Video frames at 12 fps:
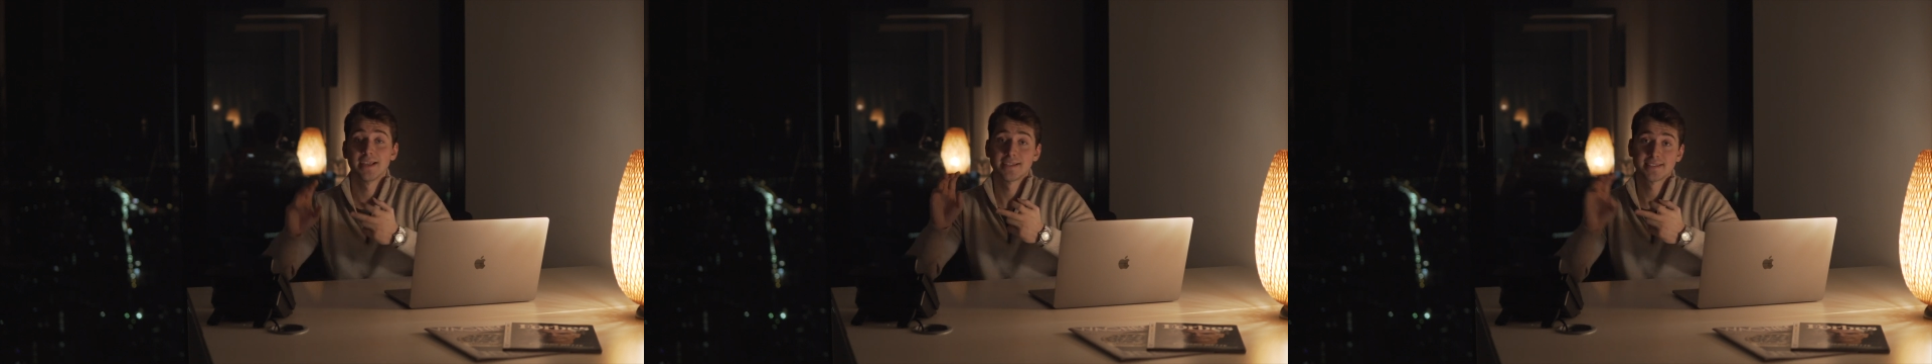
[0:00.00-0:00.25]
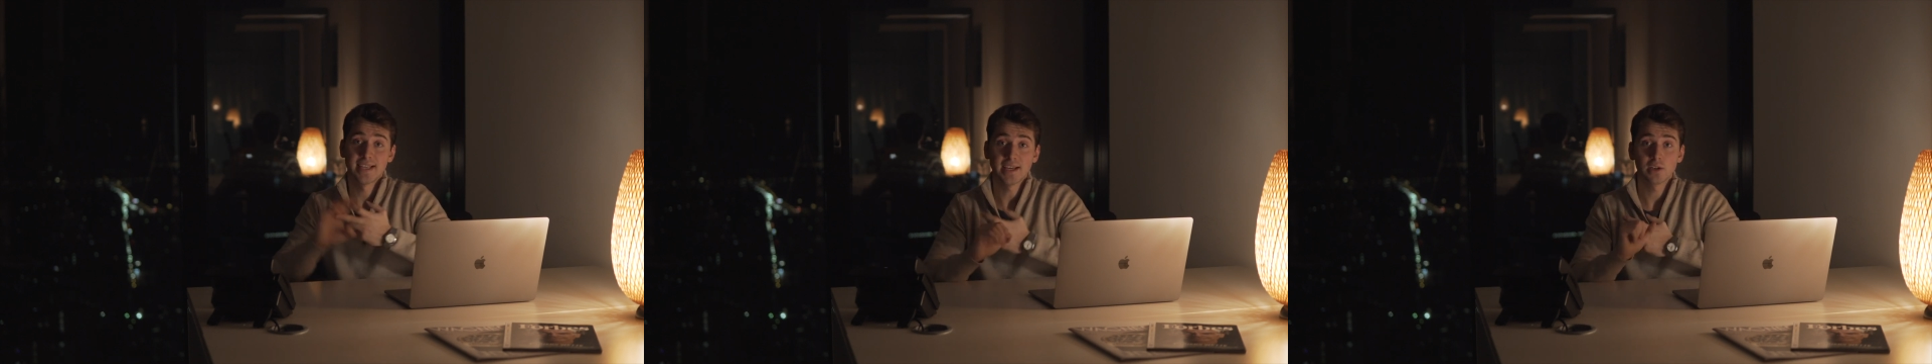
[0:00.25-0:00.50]

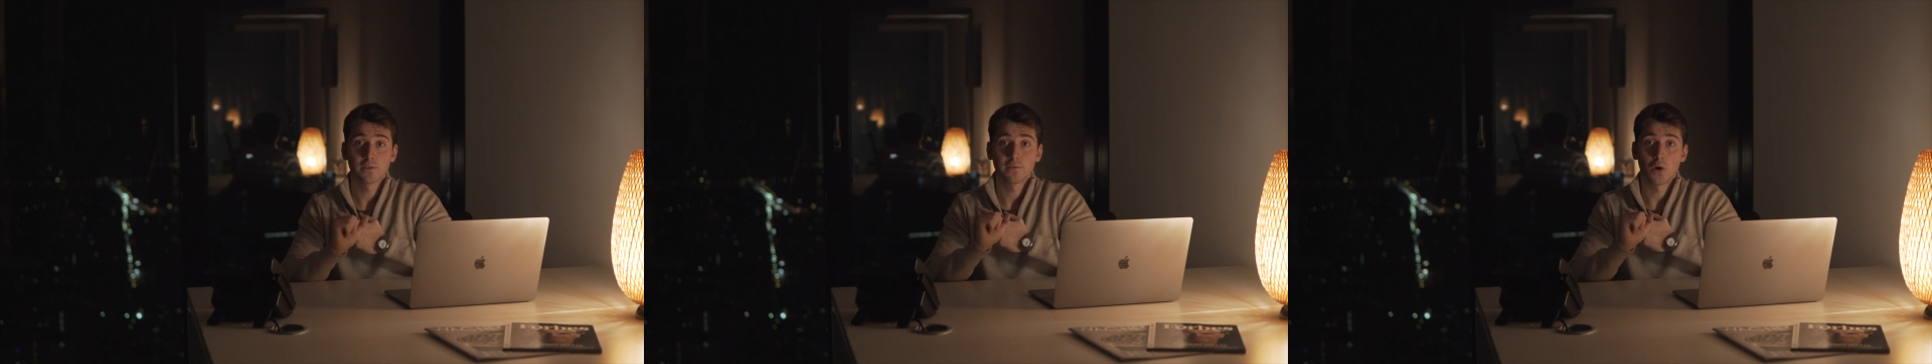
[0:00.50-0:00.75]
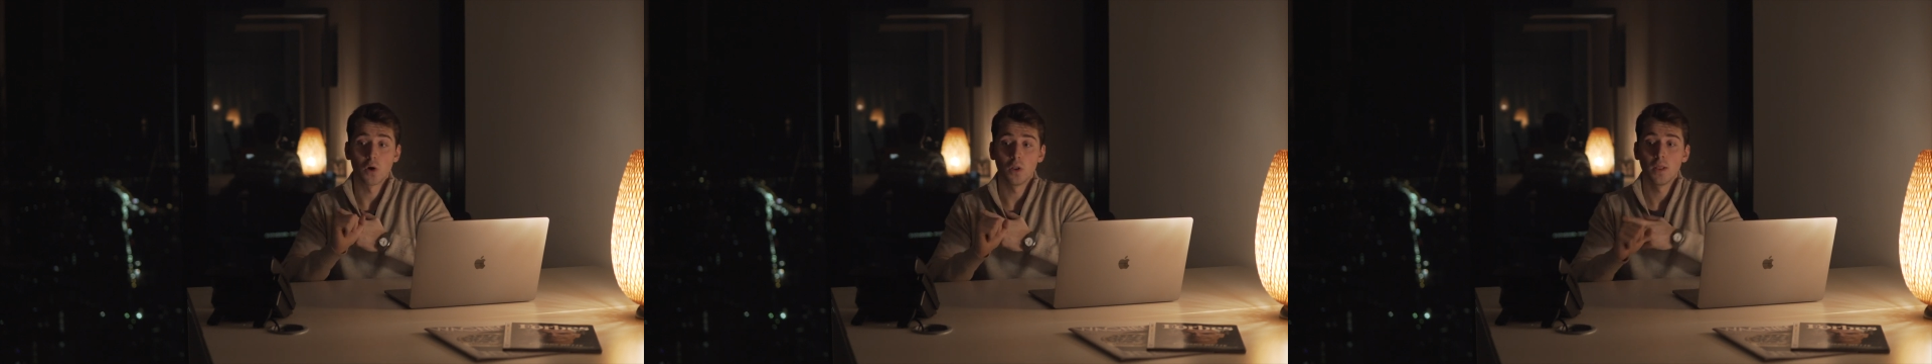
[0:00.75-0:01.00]
Second of
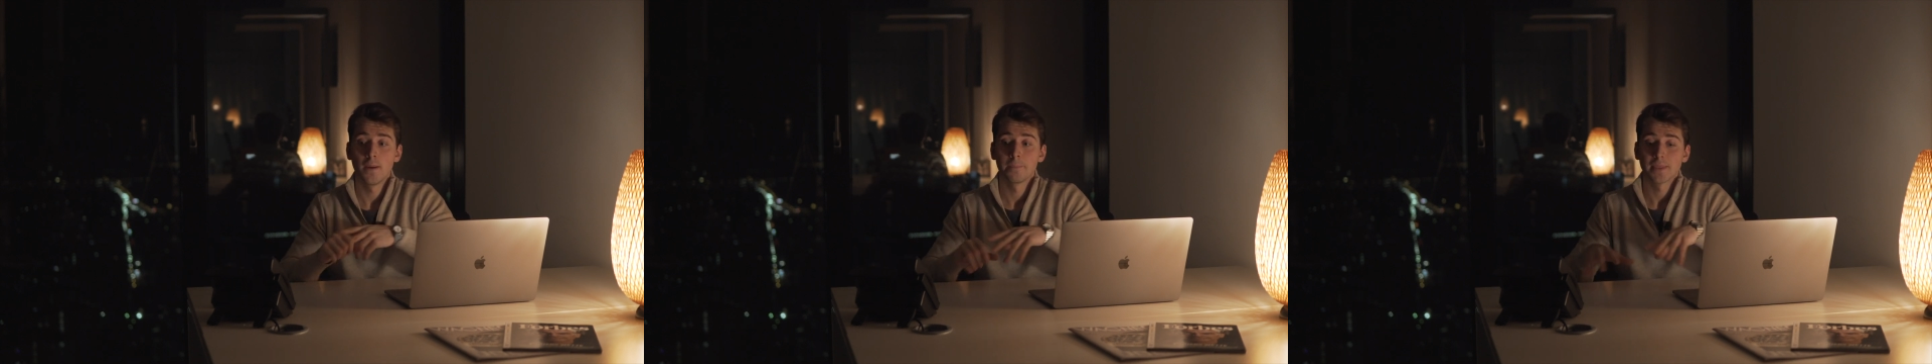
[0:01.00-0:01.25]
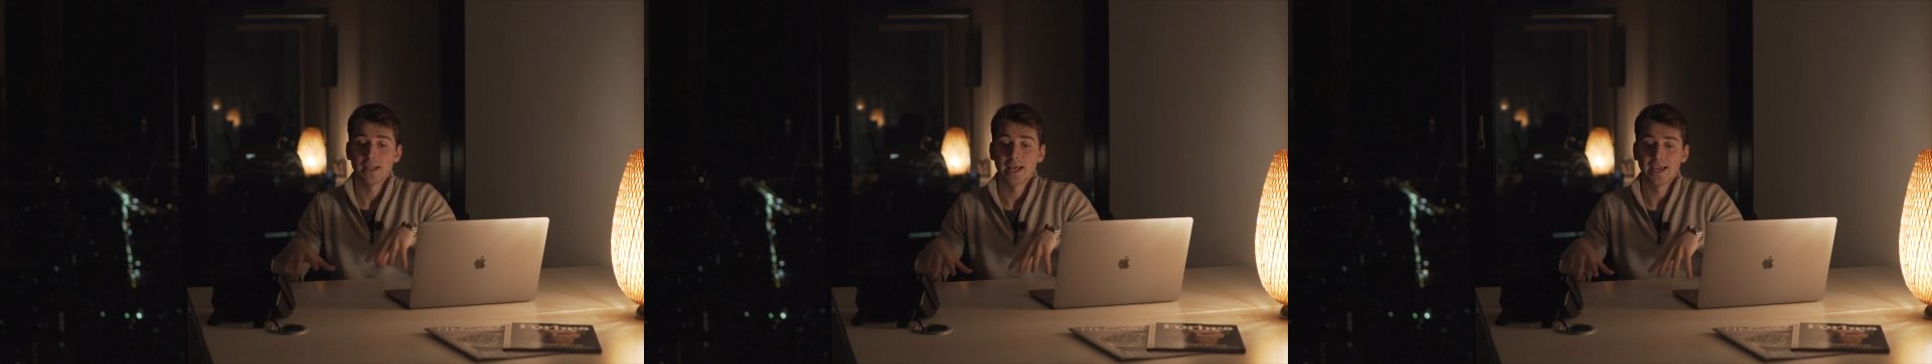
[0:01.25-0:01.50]
all,
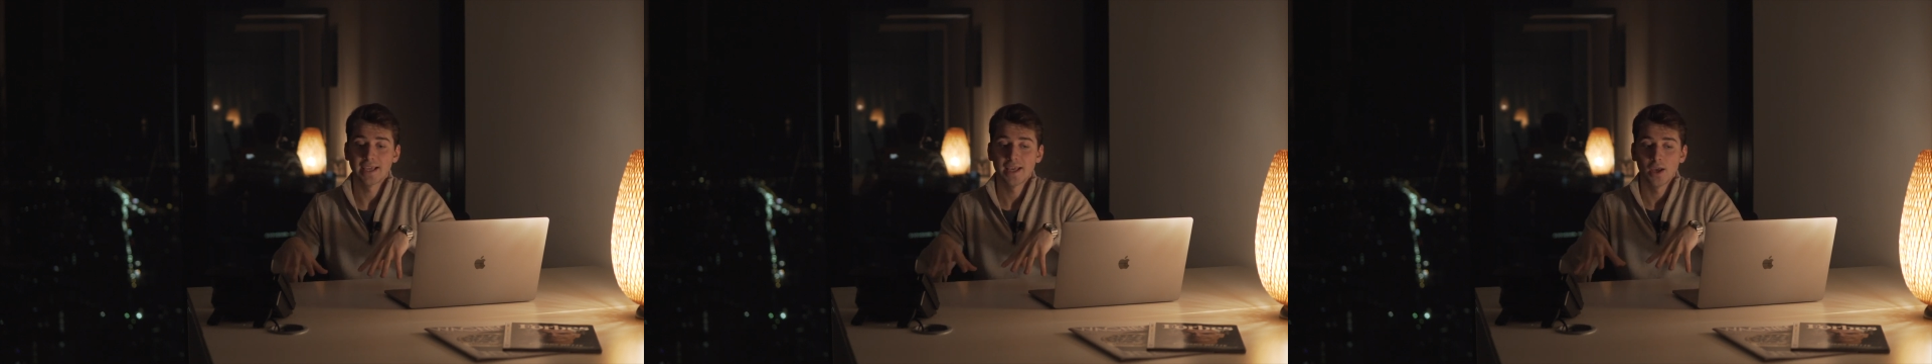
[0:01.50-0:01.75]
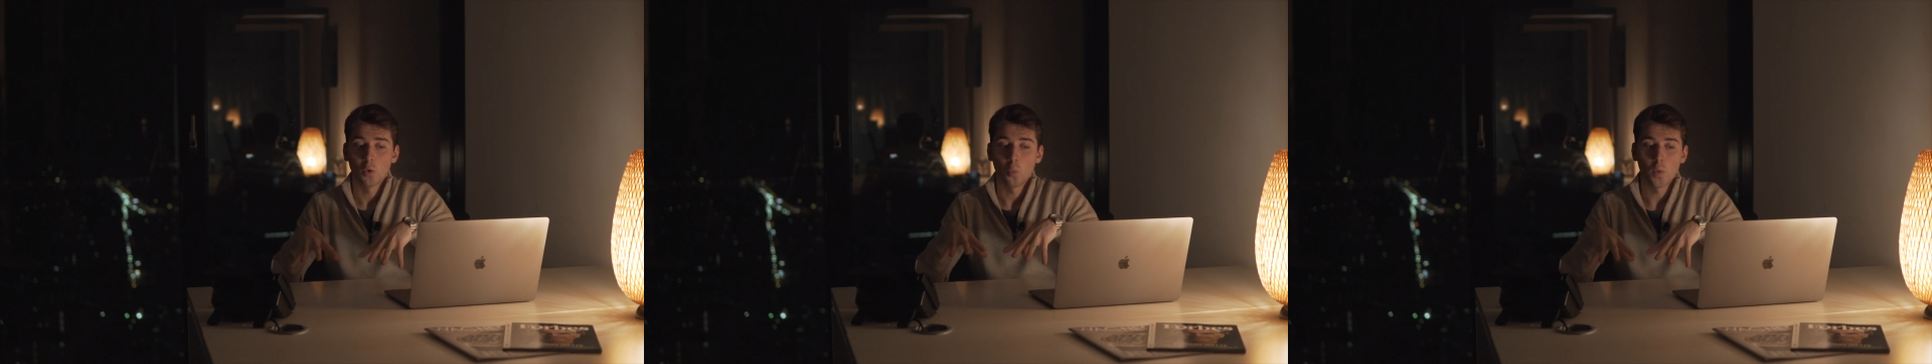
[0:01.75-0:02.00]

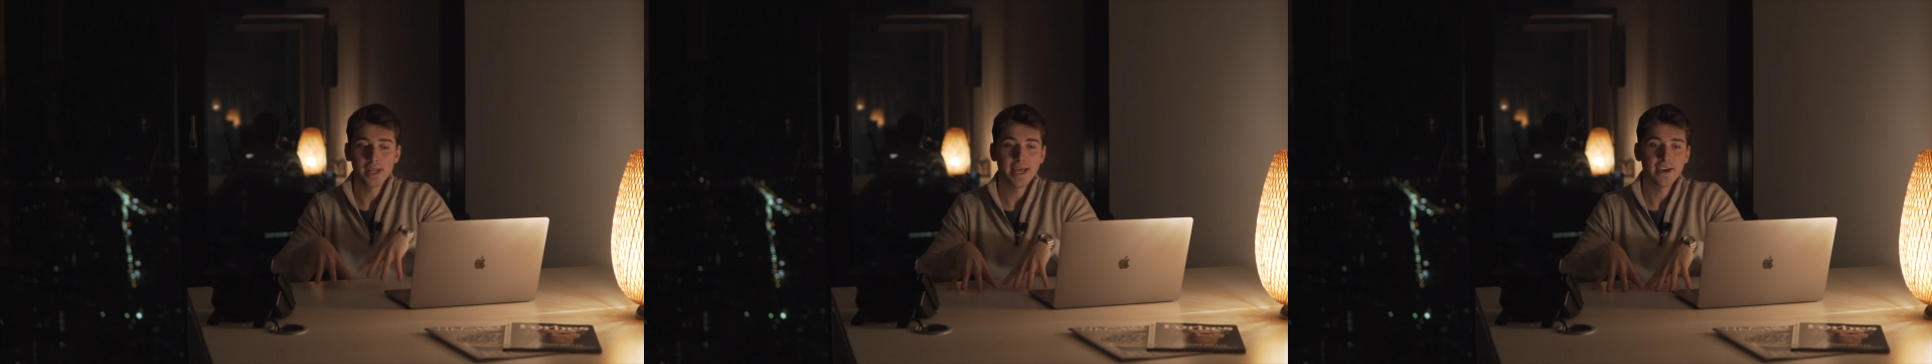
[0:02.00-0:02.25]
like when I